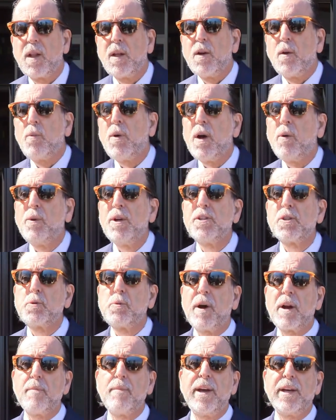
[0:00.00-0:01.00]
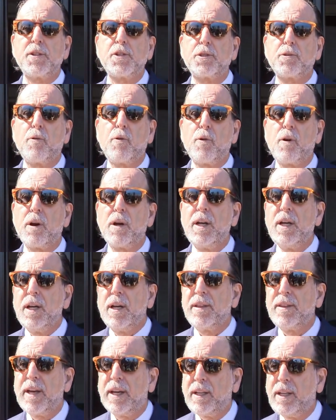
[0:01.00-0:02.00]
Well, we just want to make sure
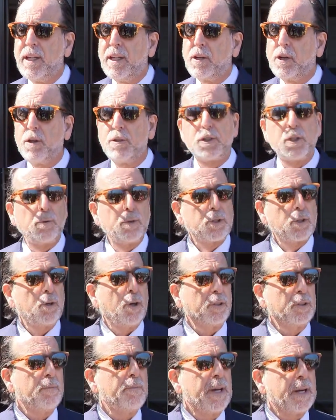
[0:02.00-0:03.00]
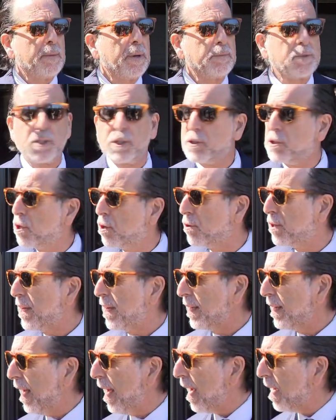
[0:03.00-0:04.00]
that he goes to what's called a minimum security
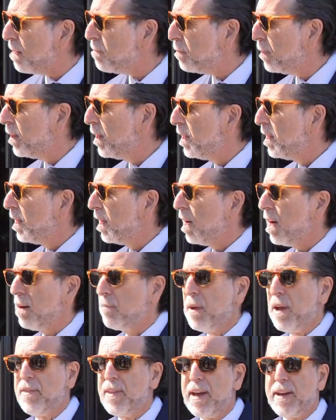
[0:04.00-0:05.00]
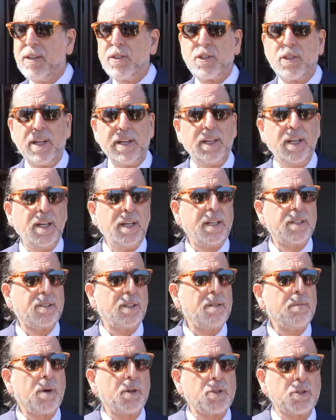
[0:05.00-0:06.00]
camp um, and that is that he is in
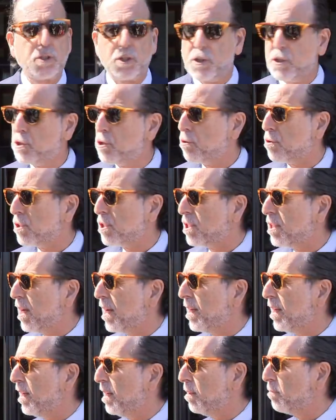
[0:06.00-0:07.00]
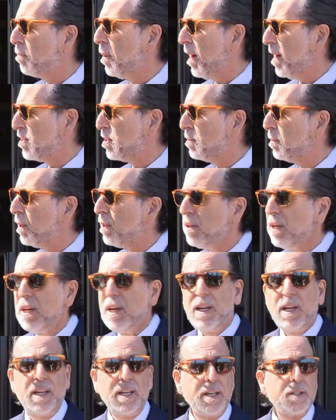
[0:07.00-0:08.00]
the most secure setting possible.
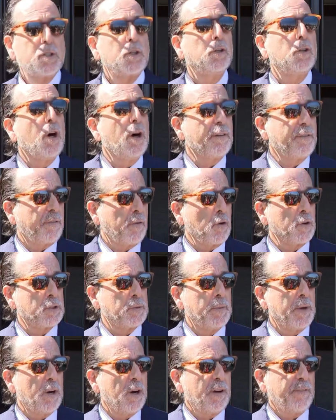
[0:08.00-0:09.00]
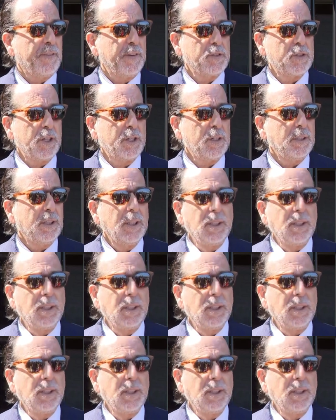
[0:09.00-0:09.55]
He is a law enforcement officer,